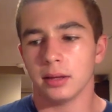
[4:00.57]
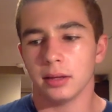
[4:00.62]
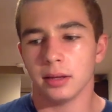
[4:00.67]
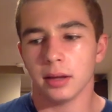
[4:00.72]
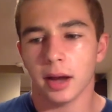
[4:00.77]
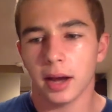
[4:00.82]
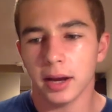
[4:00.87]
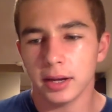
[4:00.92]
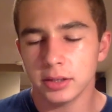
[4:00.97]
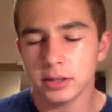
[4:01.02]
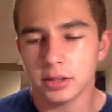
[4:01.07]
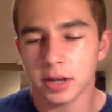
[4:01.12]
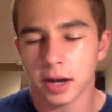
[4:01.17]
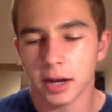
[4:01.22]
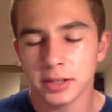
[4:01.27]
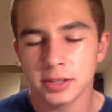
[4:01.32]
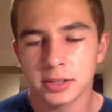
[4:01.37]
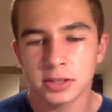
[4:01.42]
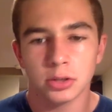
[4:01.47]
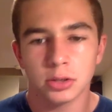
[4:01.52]
I
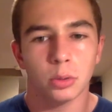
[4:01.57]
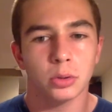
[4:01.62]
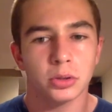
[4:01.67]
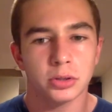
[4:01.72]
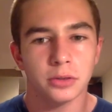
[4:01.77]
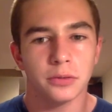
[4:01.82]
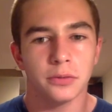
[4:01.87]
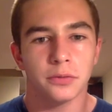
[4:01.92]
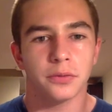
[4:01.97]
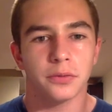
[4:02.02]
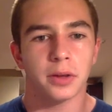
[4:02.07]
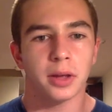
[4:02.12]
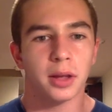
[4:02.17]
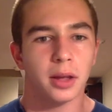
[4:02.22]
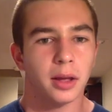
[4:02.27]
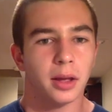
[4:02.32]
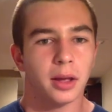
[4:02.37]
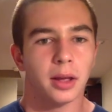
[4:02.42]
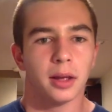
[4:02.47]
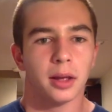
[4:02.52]
sort of
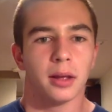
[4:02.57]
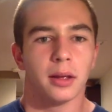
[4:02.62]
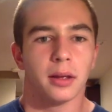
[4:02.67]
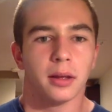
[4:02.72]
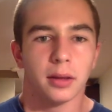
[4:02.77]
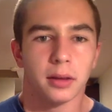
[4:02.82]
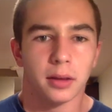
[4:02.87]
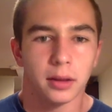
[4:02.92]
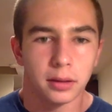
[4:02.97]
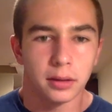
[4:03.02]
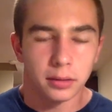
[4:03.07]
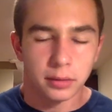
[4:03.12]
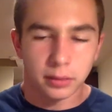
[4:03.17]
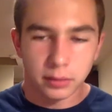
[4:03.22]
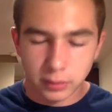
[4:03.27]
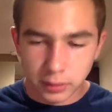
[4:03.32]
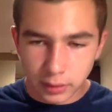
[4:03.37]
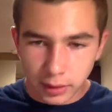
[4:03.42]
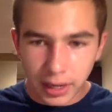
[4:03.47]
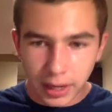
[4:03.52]

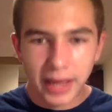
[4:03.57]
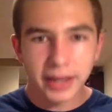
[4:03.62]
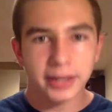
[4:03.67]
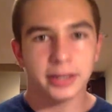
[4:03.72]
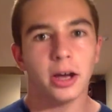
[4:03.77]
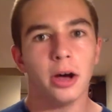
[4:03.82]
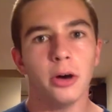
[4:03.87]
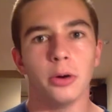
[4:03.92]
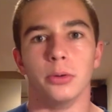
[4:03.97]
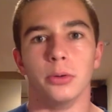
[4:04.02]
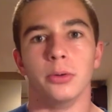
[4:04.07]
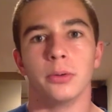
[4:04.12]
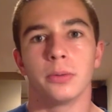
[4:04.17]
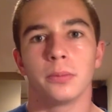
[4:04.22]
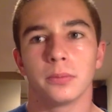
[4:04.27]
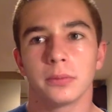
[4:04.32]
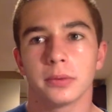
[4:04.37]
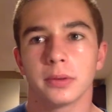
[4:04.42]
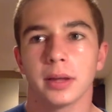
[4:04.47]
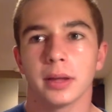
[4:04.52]
let go,
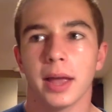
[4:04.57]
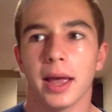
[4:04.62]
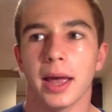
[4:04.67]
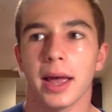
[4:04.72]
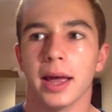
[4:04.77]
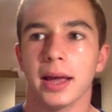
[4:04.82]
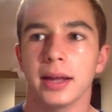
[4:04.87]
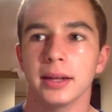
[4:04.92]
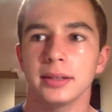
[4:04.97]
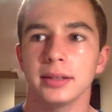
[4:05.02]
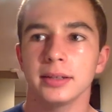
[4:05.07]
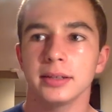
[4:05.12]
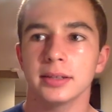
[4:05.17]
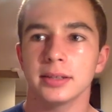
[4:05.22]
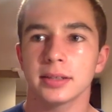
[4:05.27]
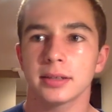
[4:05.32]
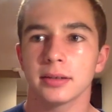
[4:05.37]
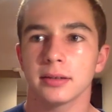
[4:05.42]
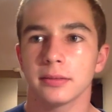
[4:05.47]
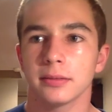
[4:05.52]

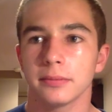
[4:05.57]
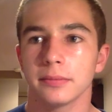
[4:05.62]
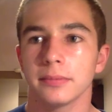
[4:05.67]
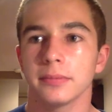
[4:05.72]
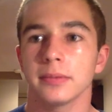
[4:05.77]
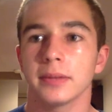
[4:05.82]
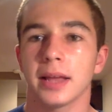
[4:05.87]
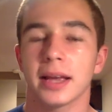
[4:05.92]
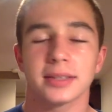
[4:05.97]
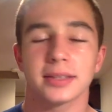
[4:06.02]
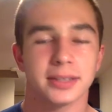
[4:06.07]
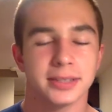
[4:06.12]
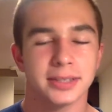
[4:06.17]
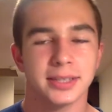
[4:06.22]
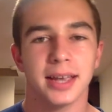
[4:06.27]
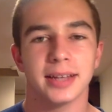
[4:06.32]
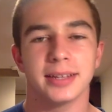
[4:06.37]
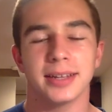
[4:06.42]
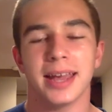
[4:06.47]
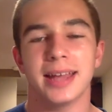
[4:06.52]
and, as I
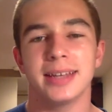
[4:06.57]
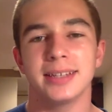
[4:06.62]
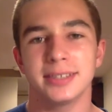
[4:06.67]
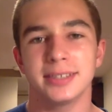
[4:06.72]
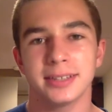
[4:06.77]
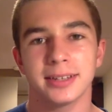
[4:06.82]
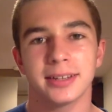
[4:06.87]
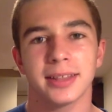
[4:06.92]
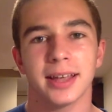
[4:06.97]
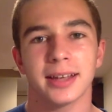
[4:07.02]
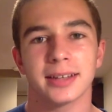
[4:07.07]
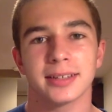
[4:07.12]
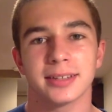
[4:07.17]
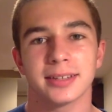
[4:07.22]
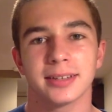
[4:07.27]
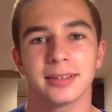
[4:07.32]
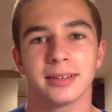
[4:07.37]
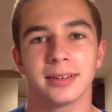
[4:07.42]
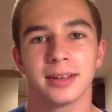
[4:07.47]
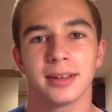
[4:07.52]
said, entered that
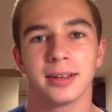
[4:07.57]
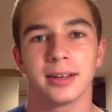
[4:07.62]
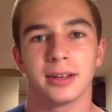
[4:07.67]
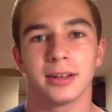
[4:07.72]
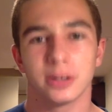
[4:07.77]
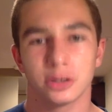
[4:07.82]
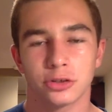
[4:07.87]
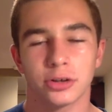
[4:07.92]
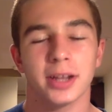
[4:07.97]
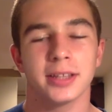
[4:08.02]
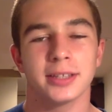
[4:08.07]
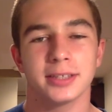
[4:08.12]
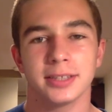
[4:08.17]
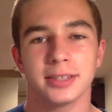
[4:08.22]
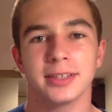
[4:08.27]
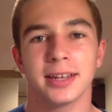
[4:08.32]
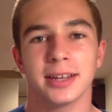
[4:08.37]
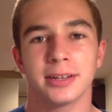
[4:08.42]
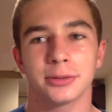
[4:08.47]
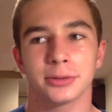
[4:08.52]

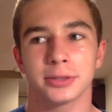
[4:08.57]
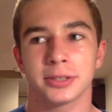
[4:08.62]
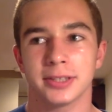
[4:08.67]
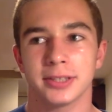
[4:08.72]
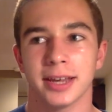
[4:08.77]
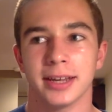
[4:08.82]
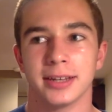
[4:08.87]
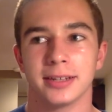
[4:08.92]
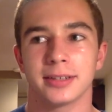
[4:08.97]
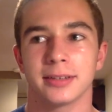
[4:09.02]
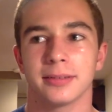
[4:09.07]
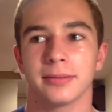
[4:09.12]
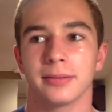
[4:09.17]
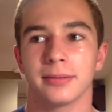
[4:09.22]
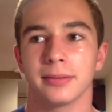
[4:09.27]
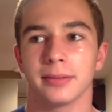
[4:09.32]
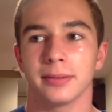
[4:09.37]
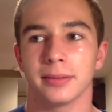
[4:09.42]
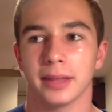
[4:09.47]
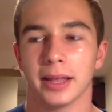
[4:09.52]
transcendental state
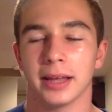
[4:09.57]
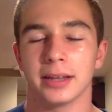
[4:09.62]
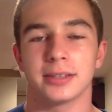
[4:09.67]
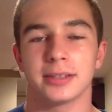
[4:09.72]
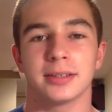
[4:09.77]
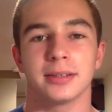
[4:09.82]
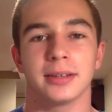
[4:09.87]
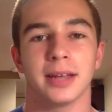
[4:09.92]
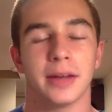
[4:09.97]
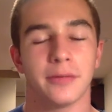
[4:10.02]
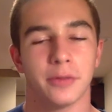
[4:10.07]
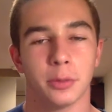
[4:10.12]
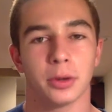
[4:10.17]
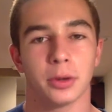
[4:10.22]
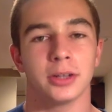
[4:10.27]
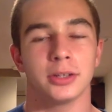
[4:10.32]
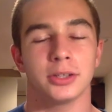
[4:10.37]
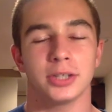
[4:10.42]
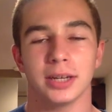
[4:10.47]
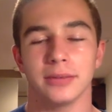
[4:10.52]
that everyone
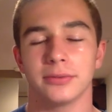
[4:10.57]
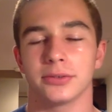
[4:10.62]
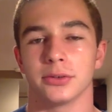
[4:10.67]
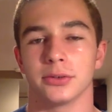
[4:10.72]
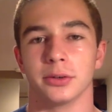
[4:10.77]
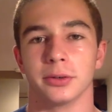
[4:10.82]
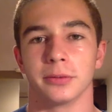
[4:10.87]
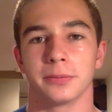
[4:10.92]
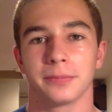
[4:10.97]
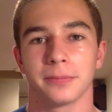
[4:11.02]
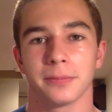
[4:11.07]
achieves for.